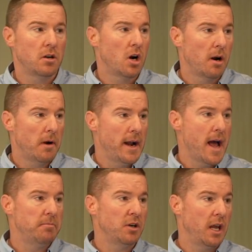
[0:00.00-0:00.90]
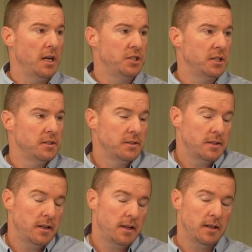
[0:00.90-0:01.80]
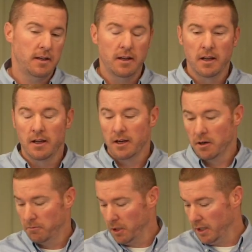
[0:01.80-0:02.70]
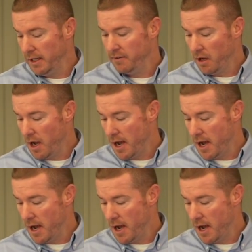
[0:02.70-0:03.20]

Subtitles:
carbide applications, it could really,